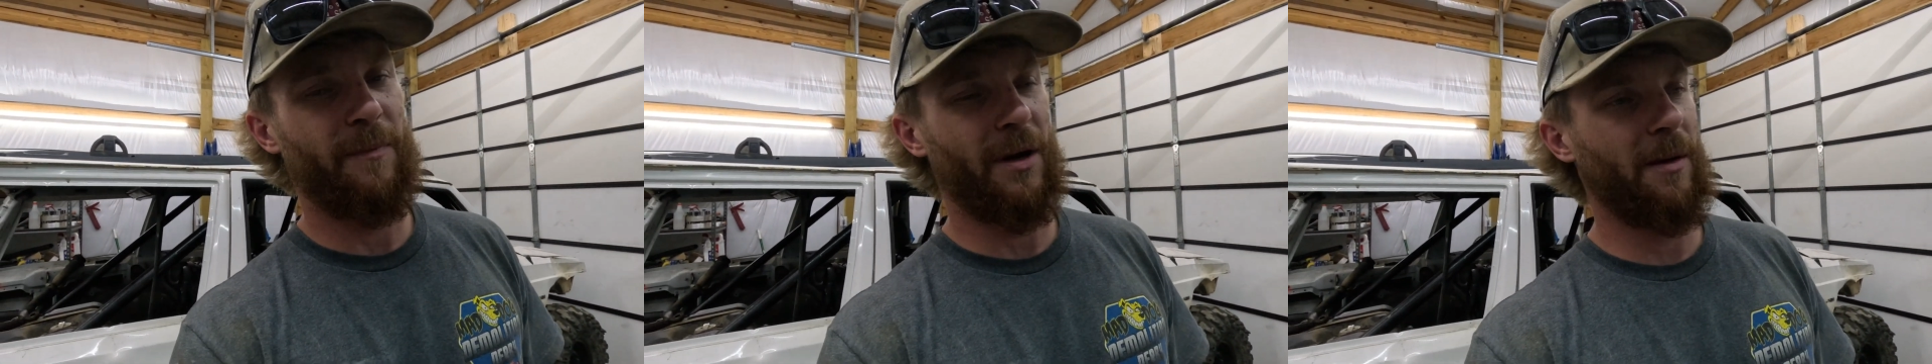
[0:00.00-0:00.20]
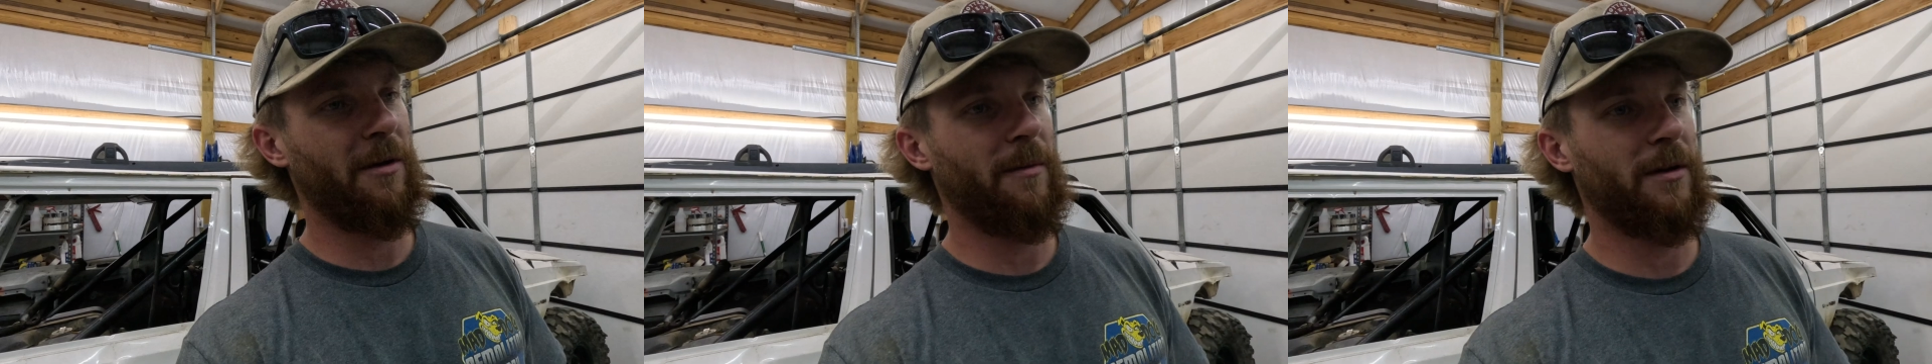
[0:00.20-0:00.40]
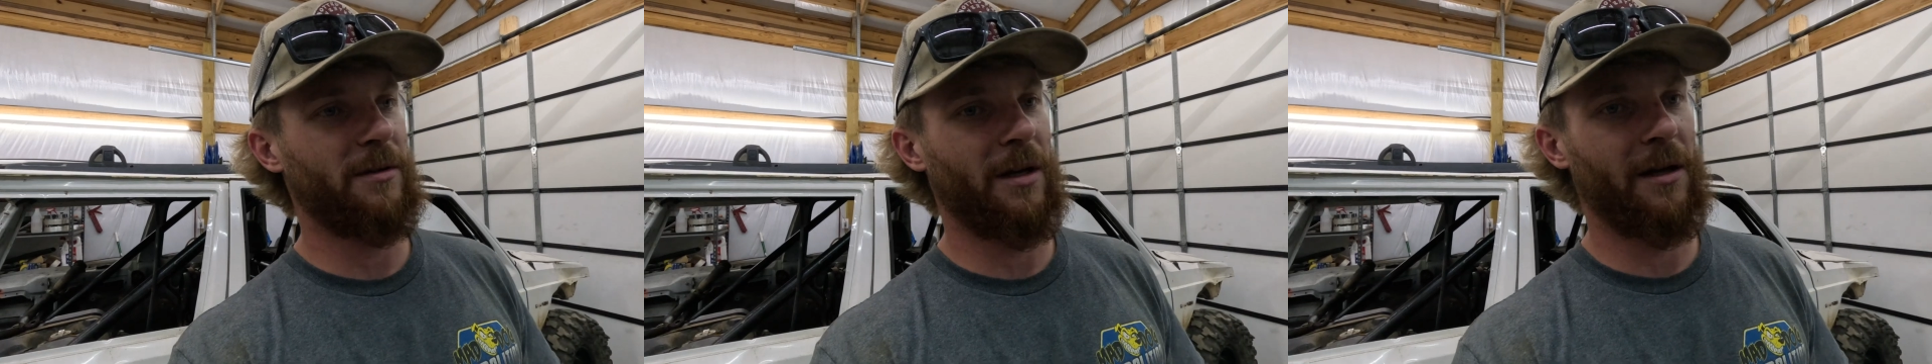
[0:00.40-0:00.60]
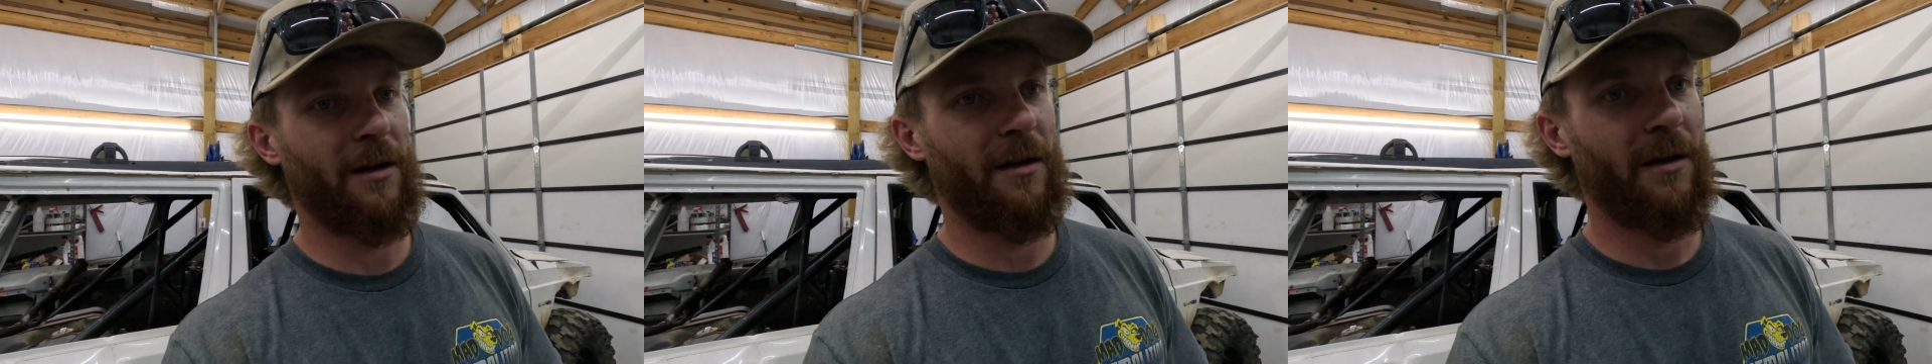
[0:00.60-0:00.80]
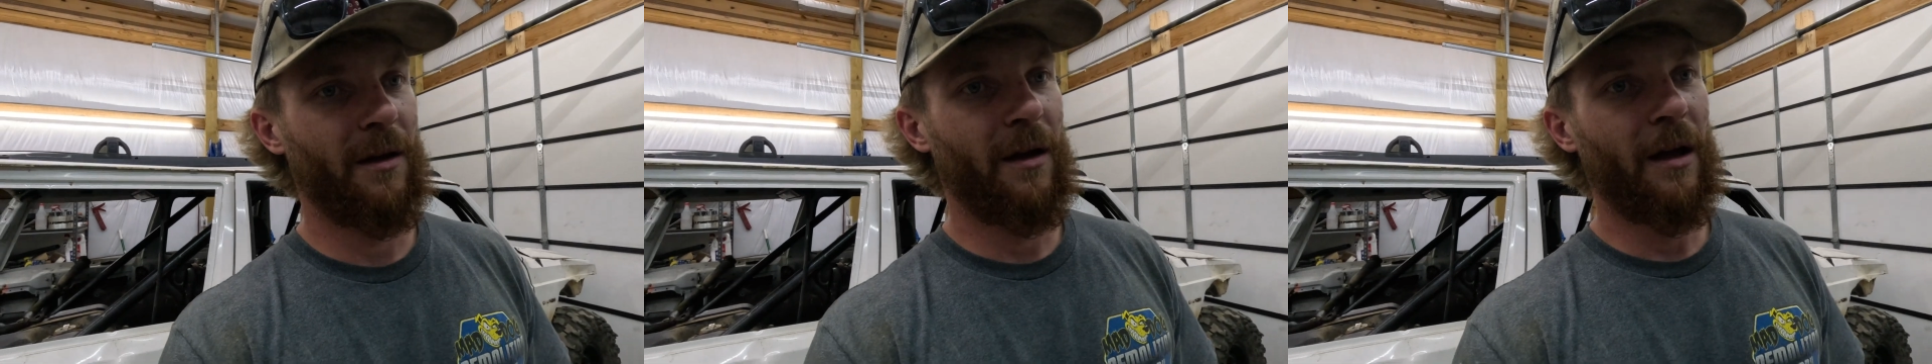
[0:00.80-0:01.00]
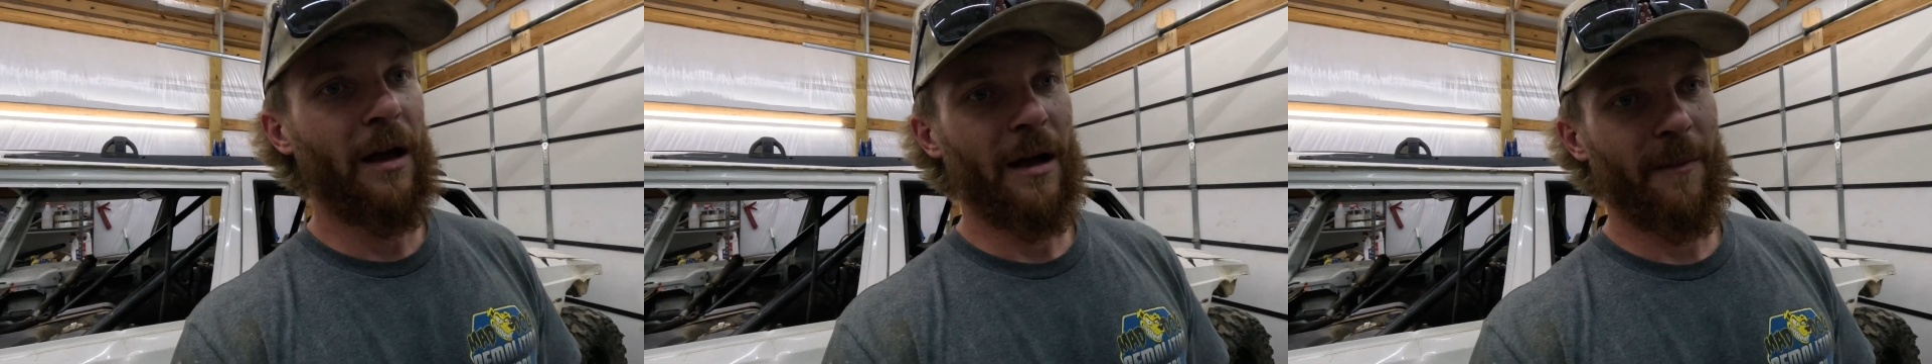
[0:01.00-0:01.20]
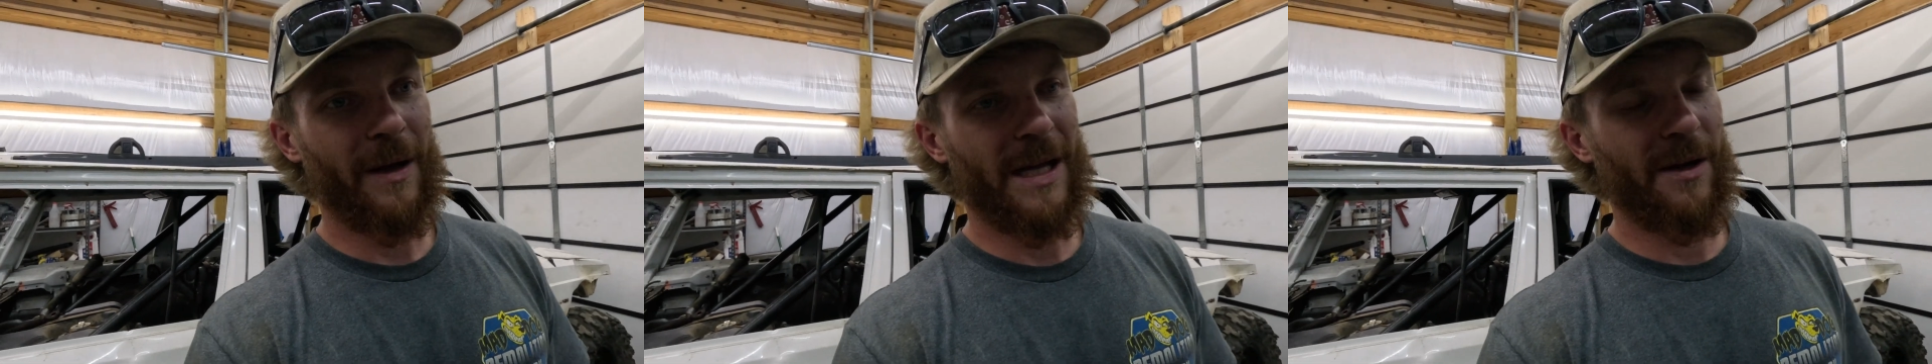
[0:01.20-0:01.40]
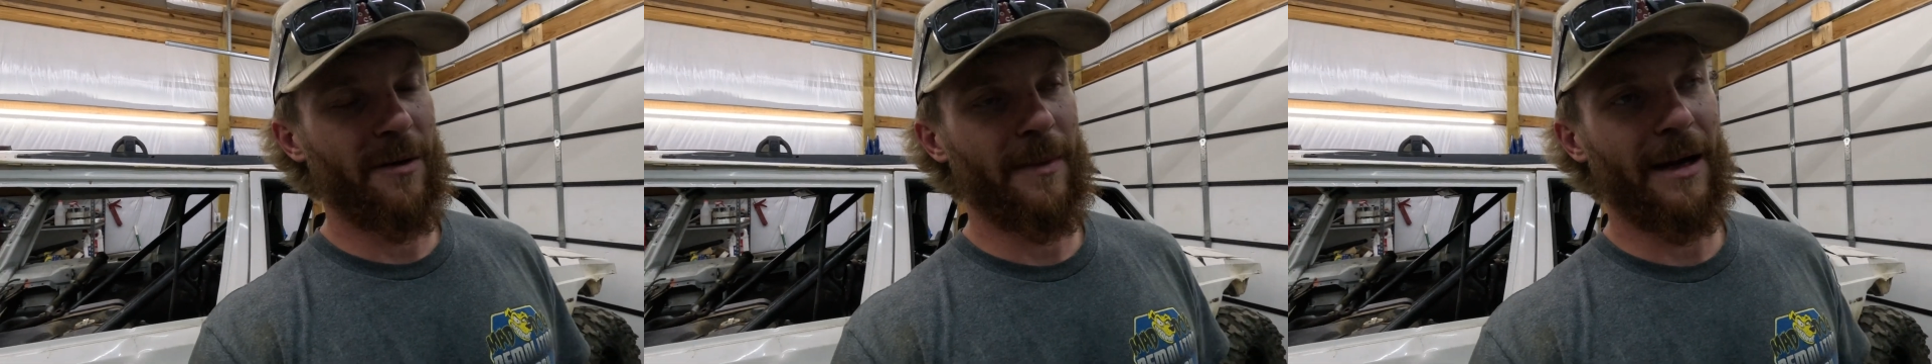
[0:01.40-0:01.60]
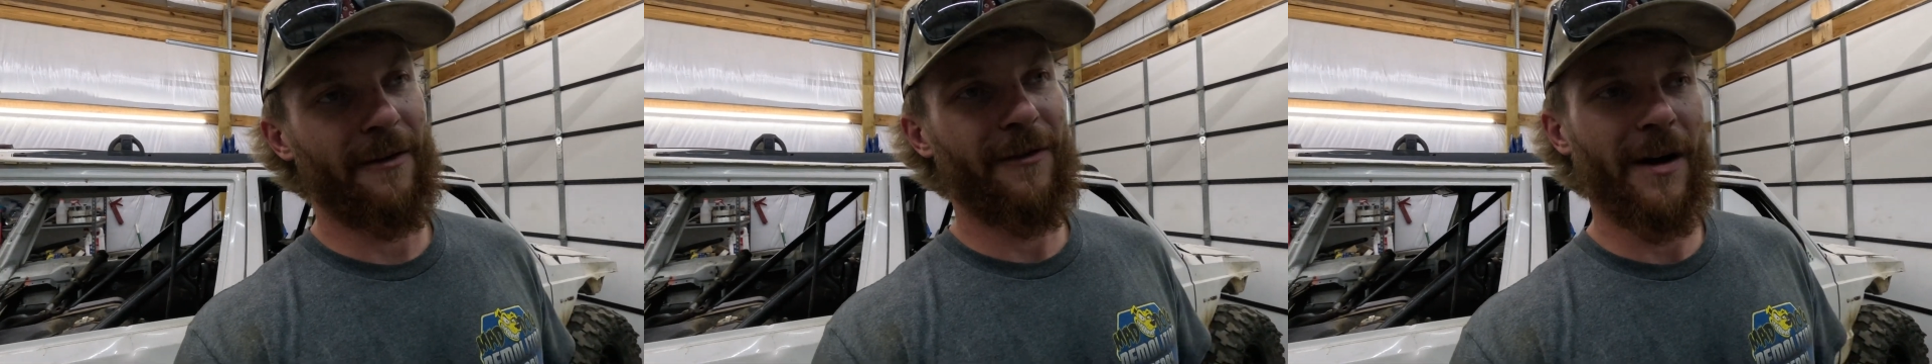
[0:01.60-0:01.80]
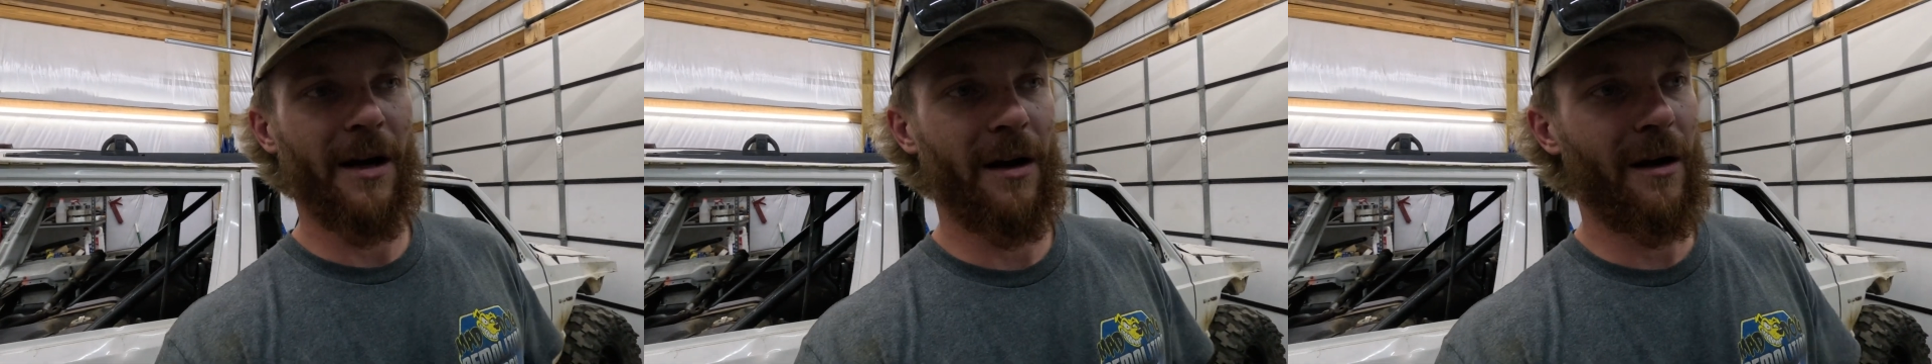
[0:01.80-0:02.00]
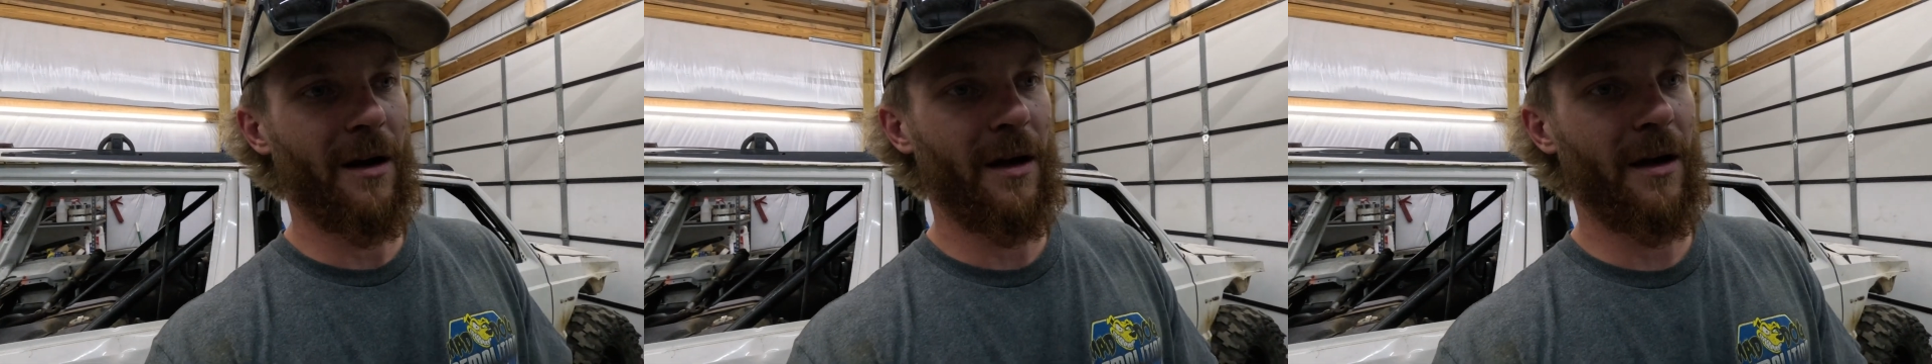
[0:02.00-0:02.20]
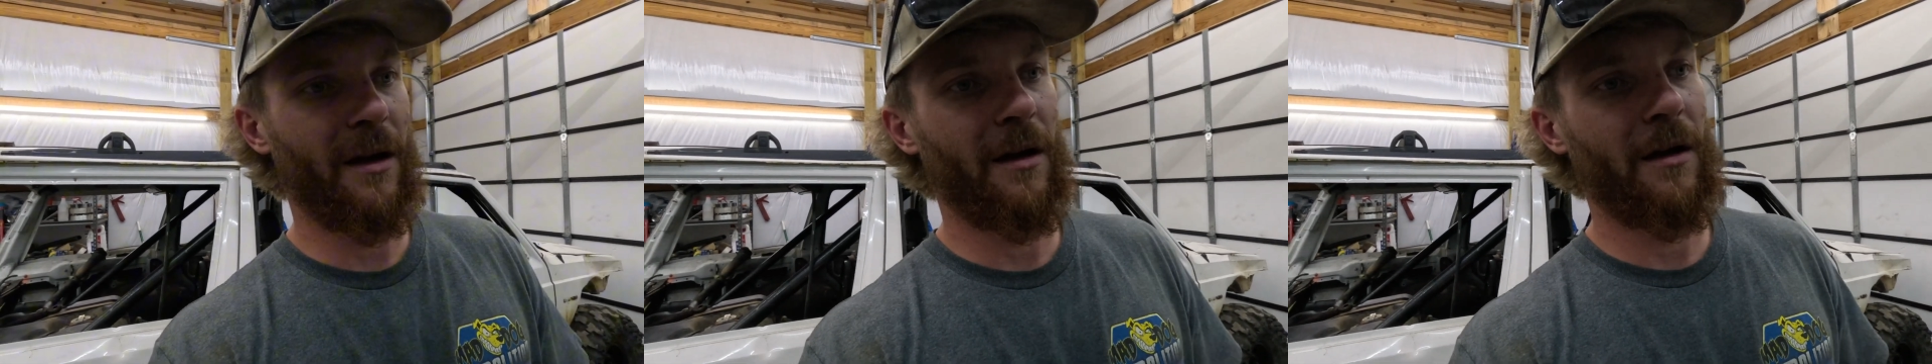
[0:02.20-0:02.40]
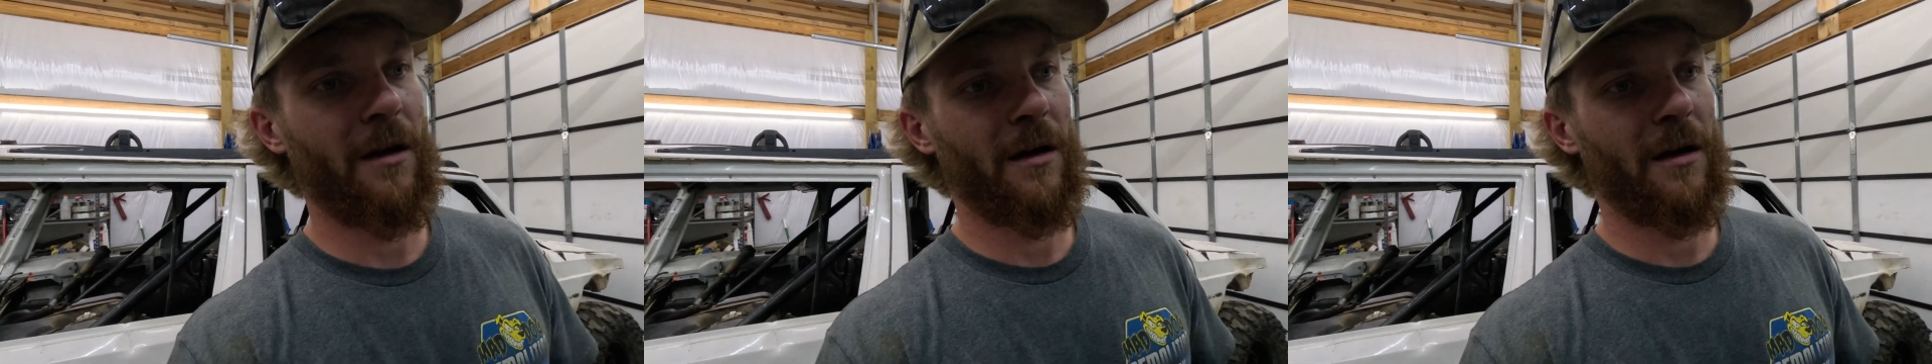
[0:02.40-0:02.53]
Probably most likely be coming back Friday night